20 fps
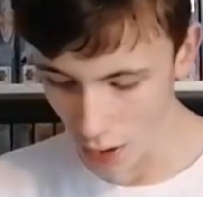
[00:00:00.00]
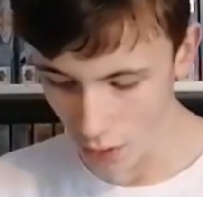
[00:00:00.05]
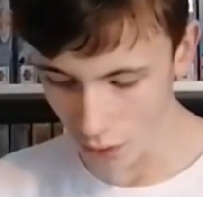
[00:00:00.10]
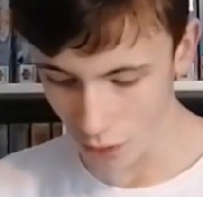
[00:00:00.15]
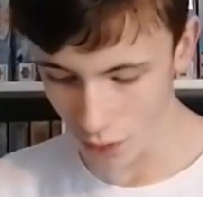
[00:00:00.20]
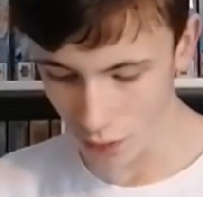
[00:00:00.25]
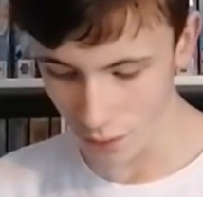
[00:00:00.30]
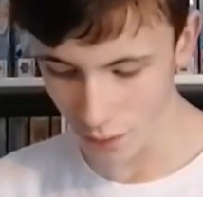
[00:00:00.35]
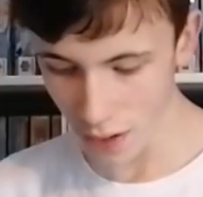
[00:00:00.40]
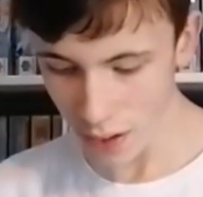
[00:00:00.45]

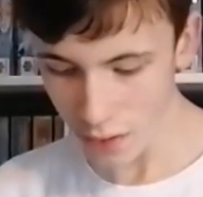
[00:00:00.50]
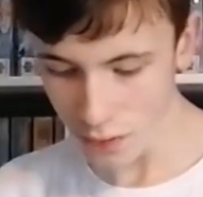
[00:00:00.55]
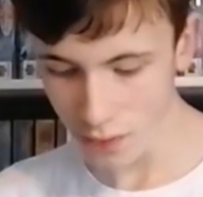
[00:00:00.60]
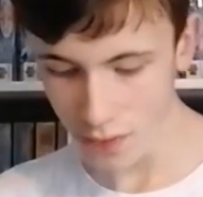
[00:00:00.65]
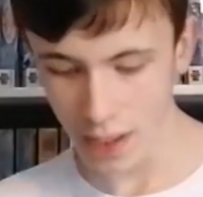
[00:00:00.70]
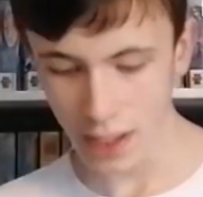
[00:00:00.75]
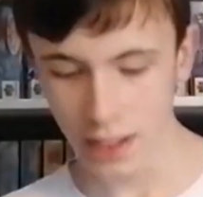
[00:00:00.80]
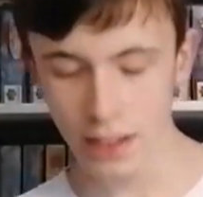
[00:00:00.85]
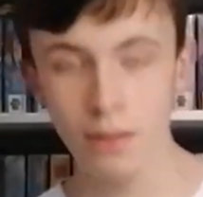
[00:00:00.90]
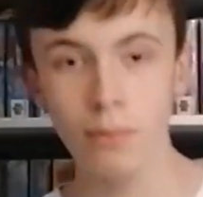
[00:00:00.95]
So the first
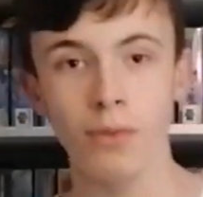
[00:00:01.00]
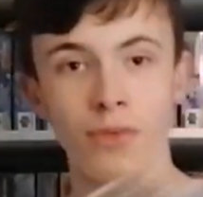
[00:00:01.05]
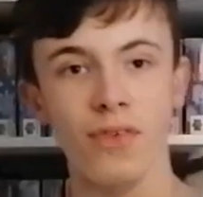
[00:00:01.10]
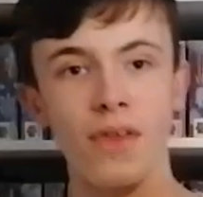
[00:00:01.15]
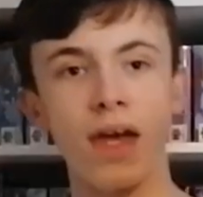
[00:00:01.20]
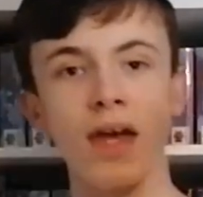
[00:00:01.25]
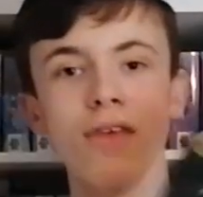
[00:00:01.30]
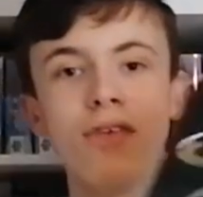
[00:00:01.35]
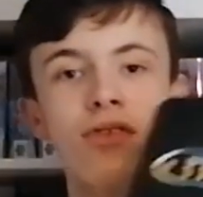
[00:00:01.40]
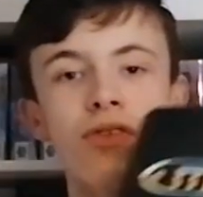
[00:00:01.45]
thing was
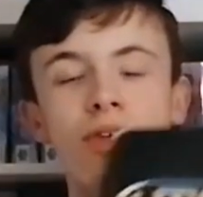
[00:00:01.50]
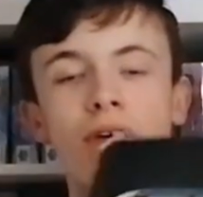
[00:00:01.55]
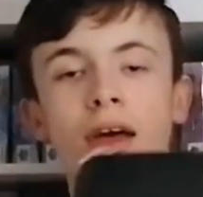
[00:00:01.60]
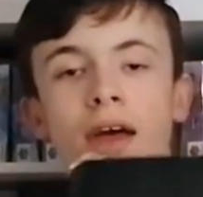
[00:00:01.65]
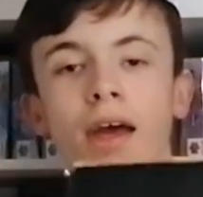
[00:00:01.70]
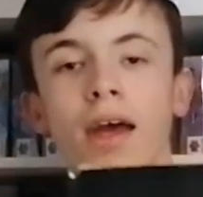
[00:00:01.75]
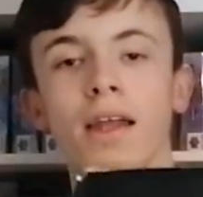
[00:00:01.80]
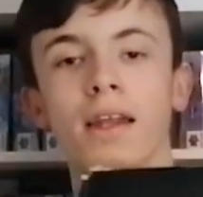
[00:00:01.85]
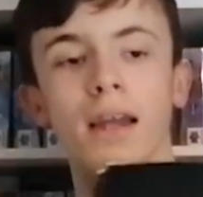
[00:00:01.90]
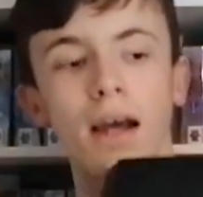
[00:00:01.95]
this.
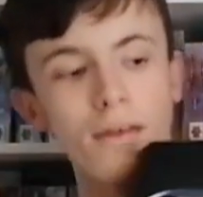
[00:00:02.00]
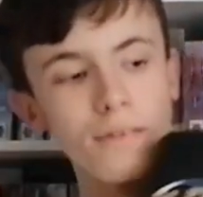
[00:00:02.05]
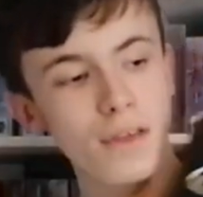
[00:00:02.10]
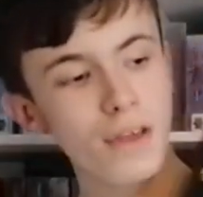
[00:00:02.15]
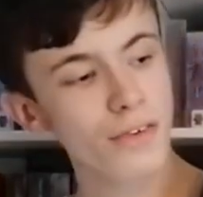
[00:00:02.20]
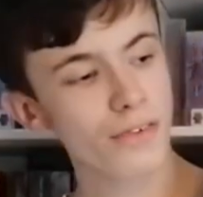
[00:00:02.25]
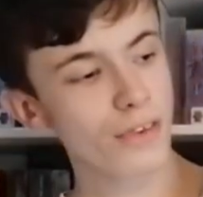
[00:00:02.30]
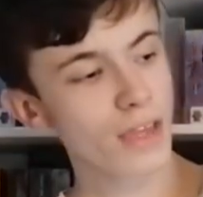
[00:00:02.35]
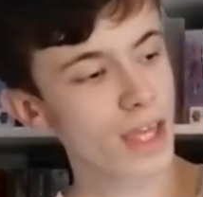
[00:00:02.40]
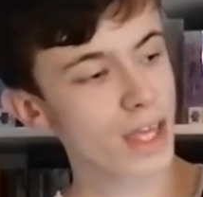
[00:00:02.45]
Now
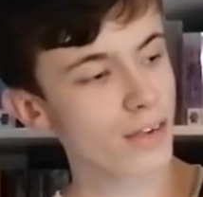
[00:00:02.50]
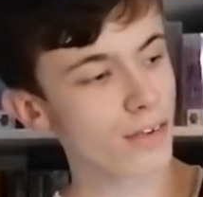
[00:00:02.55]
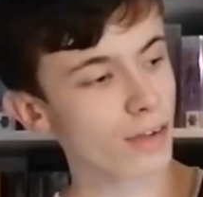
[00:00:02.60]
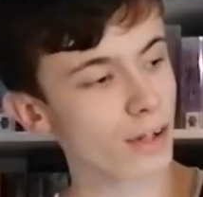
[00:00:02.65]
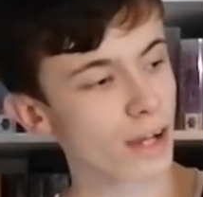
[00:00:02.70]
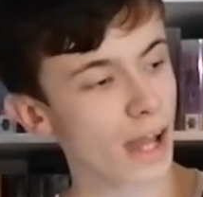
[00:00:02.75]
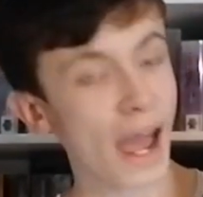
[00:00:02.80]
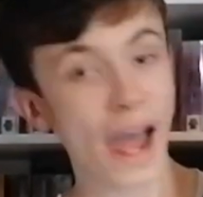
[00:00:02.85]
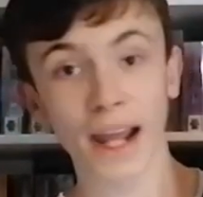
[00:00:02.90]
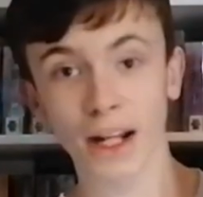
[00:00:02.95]
this
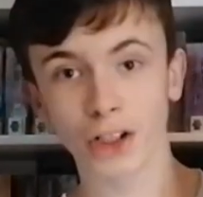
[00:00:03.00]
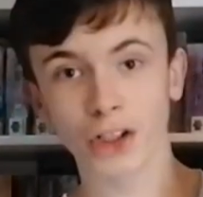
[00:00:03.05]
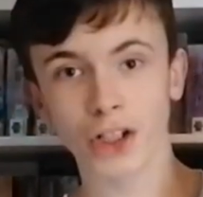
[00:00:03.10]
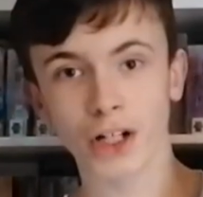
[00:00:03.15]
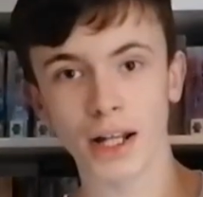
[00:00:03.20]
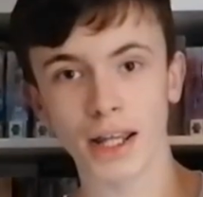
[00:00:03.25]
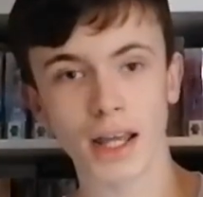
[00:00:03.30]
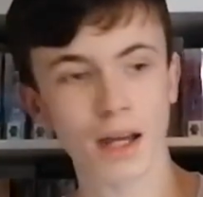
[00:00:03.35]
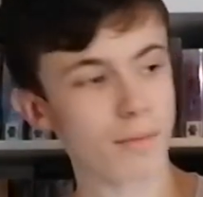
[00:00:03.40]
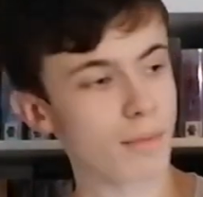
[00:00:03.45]
isn't
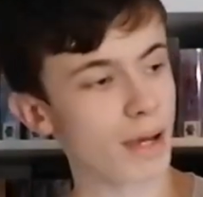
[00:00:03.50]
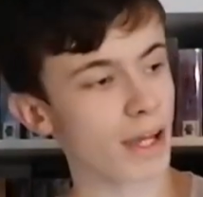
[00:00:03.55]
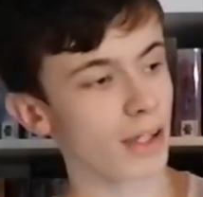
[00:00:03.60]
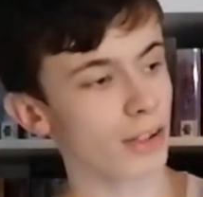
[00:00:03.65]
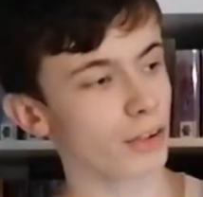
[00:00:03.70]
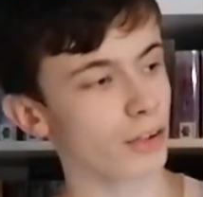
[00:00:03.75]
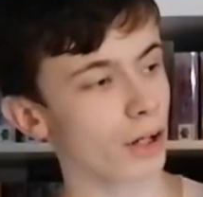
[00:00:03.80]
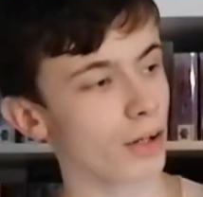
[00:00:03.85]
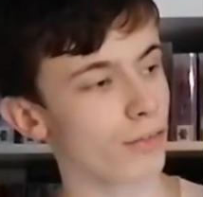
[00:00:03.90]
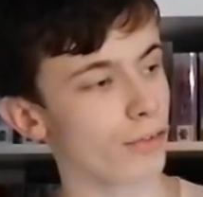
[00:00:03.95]
actually a Mega
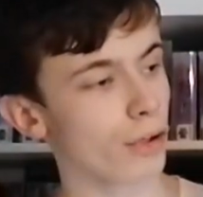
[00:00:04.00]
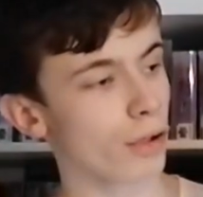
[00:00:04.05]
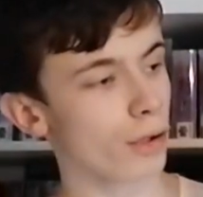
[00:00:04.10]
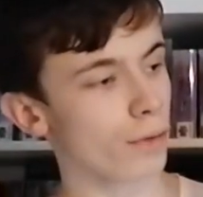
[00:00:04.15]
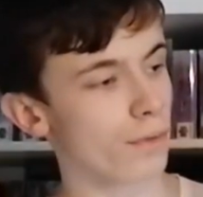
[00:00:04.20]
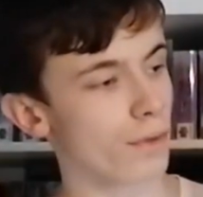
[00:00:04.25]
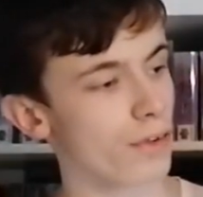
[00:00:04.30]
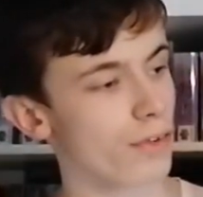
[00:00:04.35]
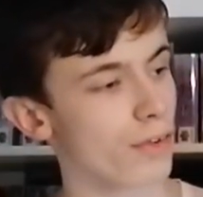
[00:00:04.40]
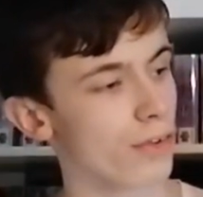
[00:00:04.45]
Drive 2,
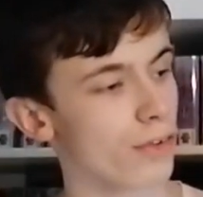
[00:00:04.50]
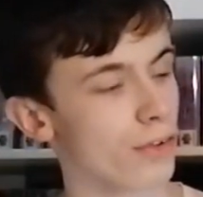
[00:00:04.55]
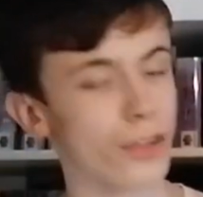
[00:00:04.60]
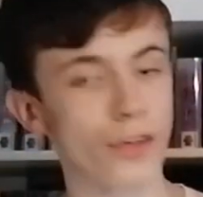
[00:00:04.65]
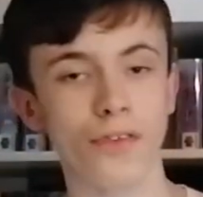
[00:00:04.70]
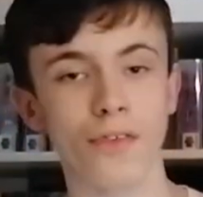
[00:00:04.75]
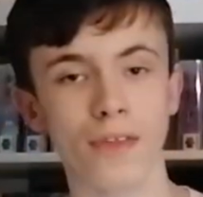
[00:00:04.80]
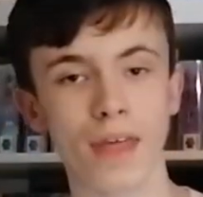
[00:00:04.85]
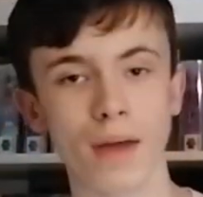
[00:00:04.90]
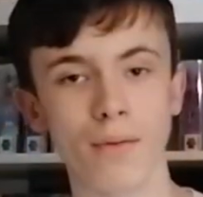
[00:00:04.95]
this is
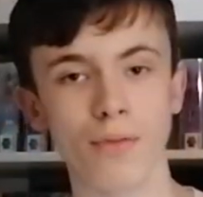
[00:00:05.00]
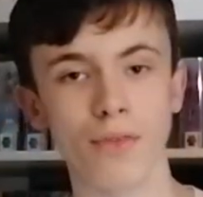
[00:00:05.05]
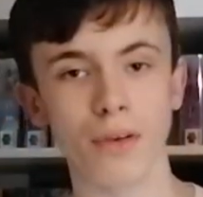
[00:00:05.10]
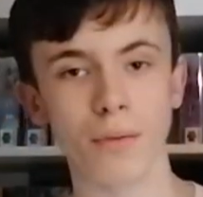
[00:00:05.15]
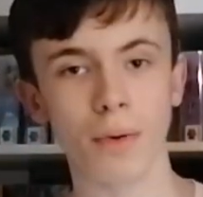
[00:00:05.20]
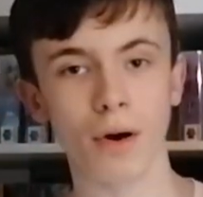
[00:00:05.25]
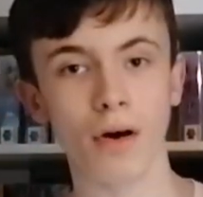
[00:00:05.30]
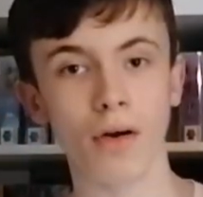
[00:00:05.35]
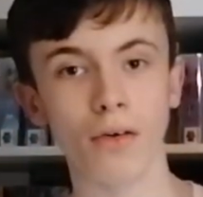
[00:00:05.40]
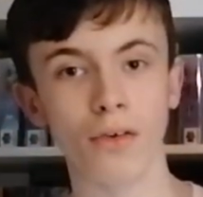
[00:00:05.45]
just the empty
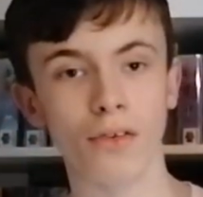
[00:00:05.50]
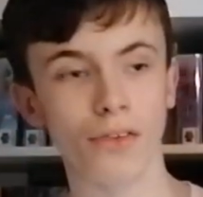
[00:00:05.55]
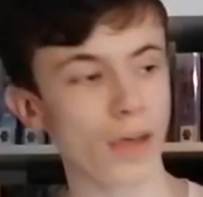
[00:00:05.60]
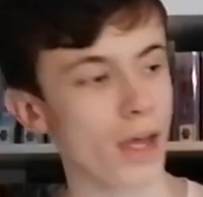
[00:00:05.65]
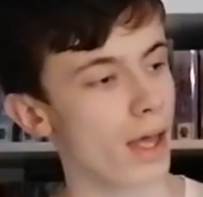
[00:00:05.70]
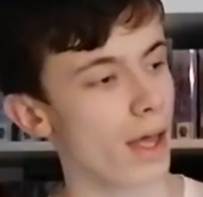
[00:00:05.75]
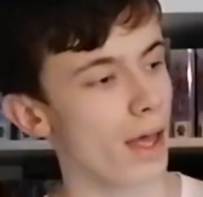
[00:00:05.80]
box.